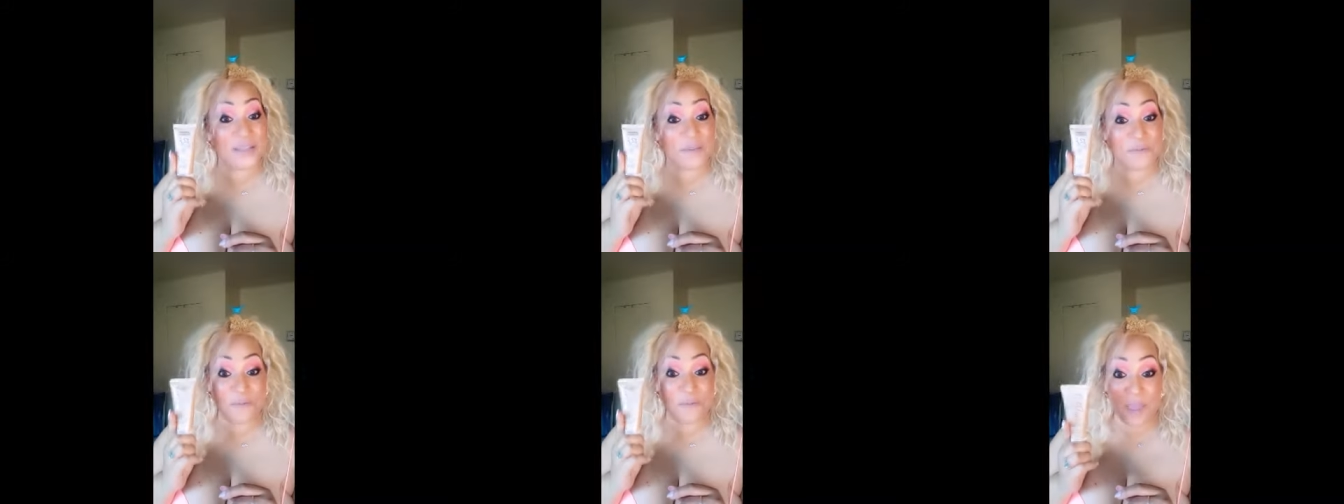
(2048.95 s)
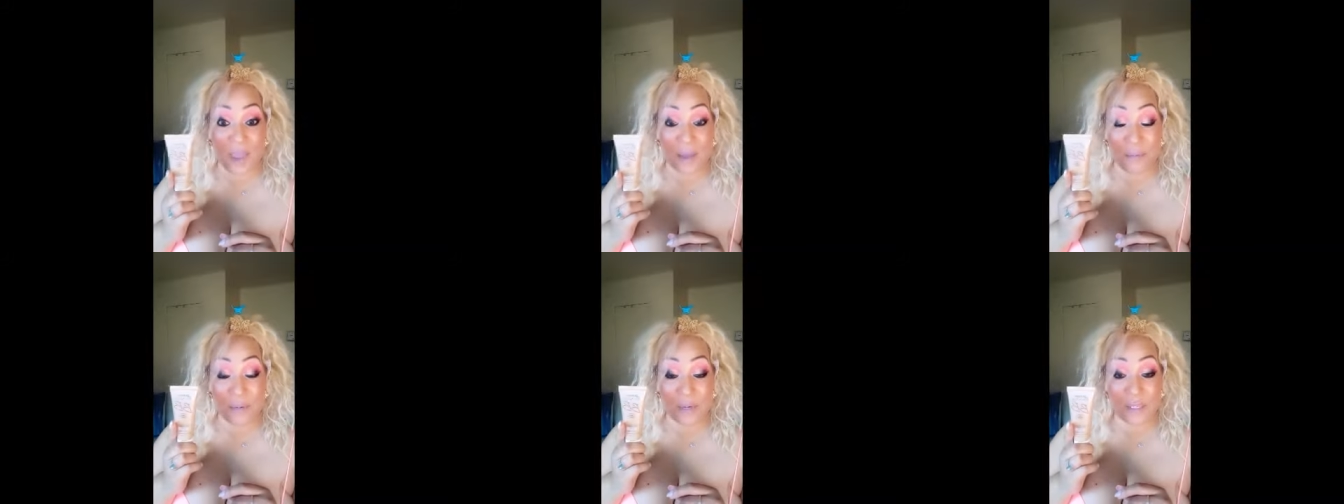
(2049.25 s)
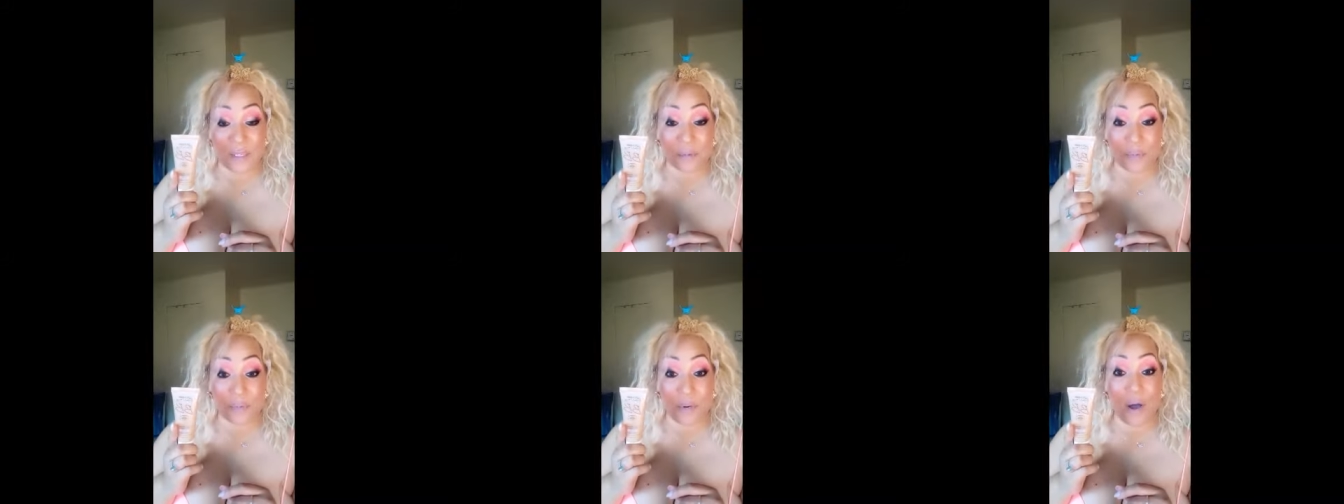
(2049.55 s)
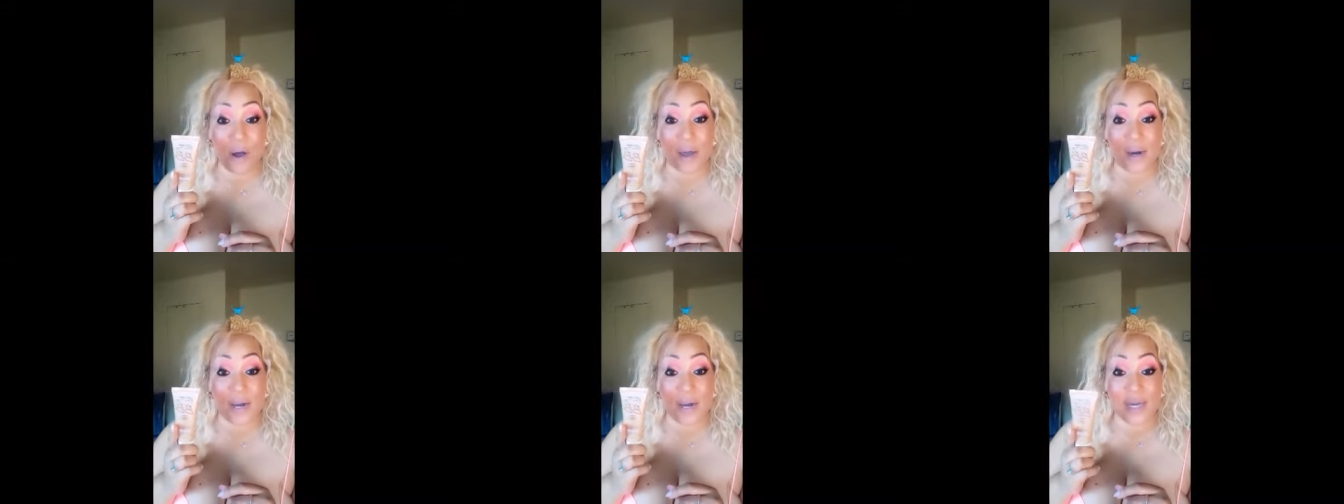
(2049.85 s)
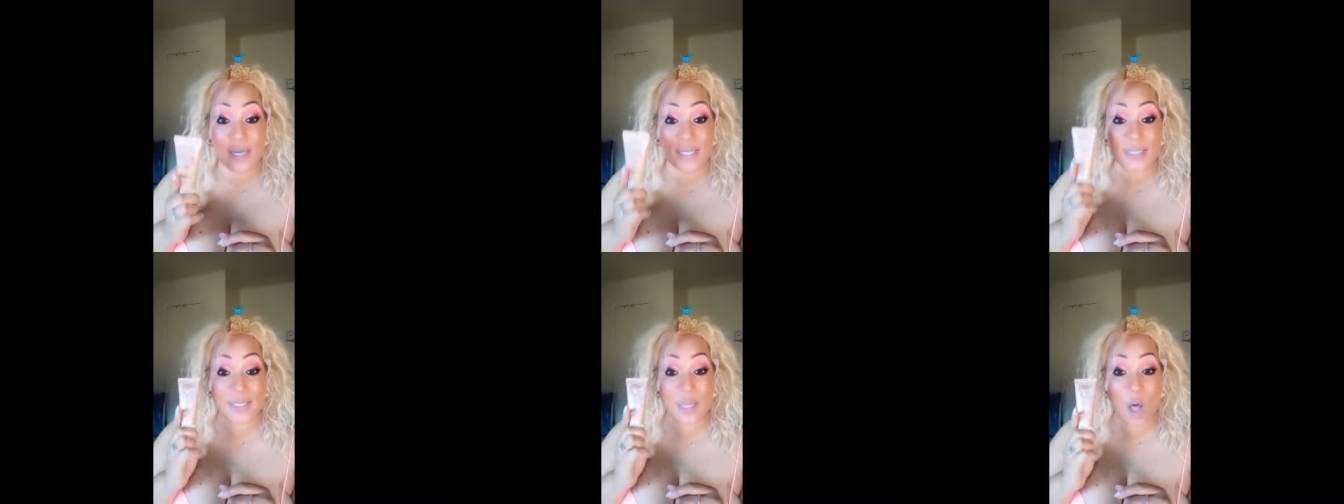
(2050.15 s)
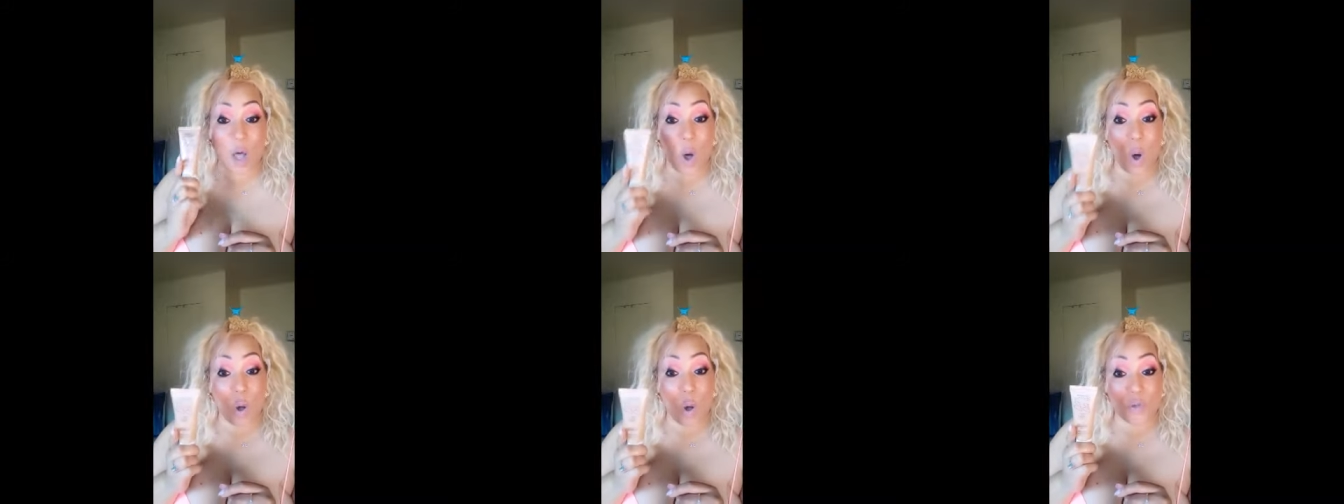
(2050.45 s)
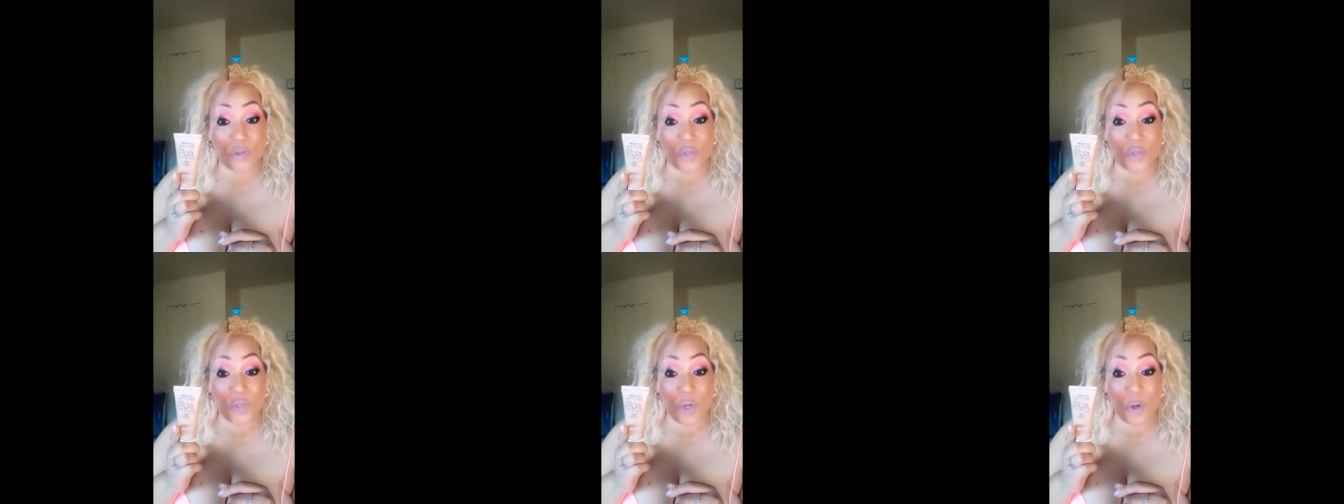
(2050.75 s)
a fabulous product. It's an
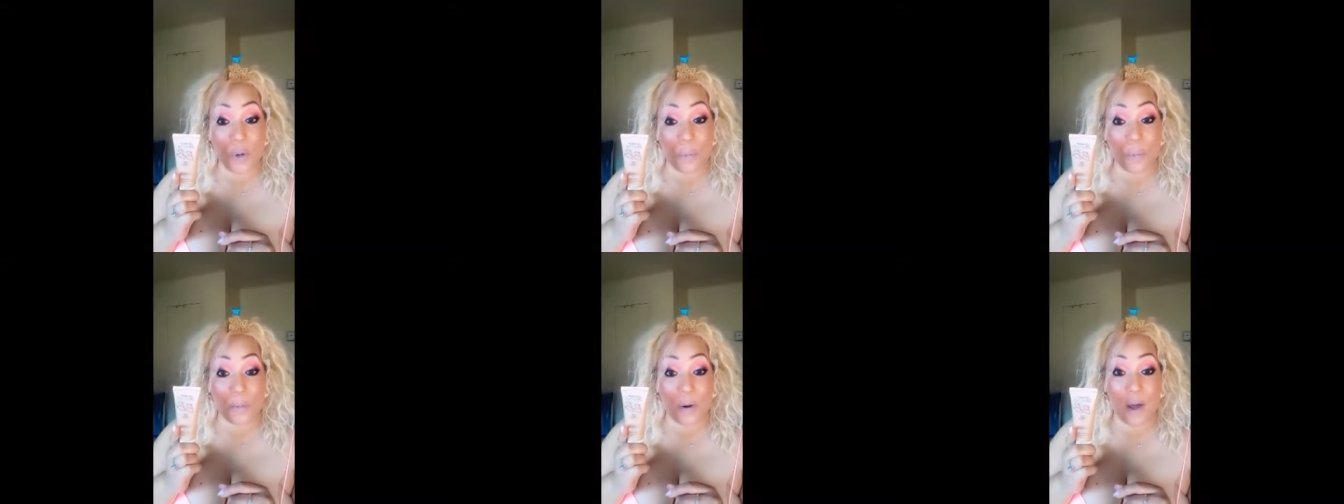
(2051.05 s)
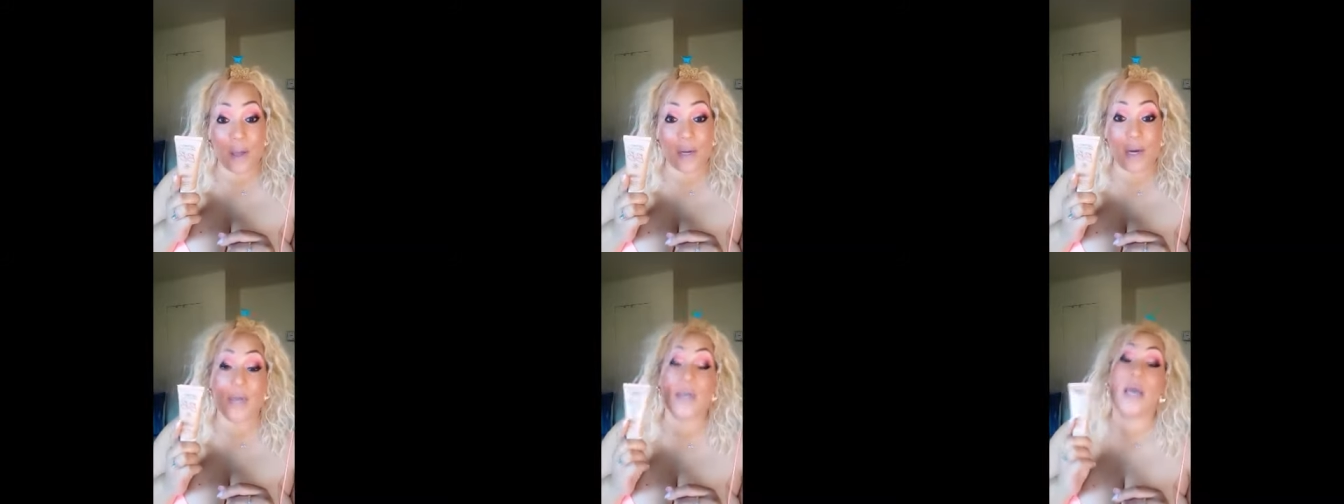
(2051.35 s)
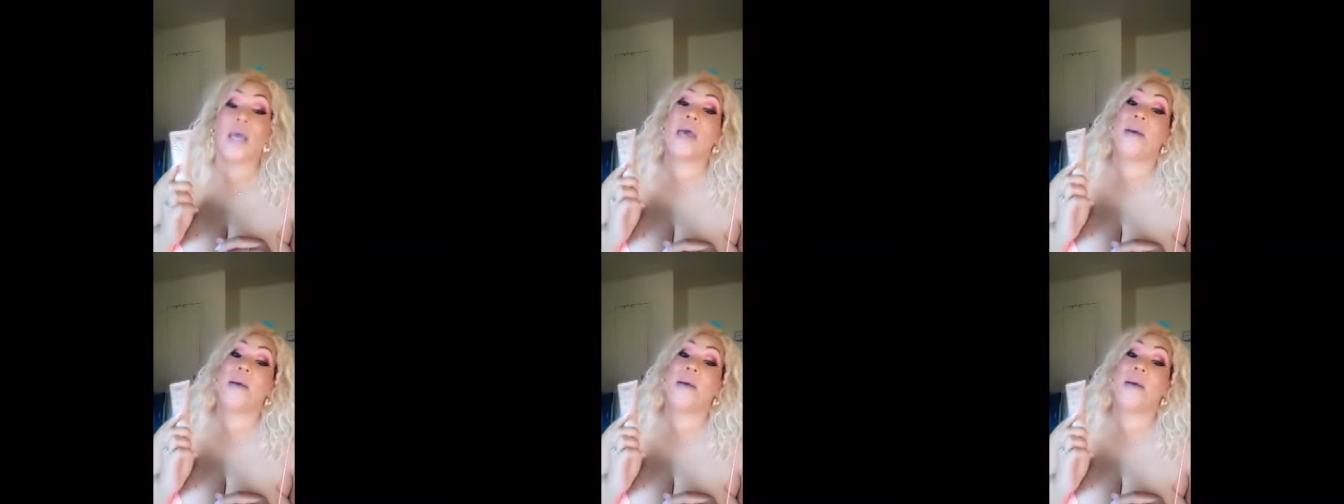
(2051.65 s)
old school product,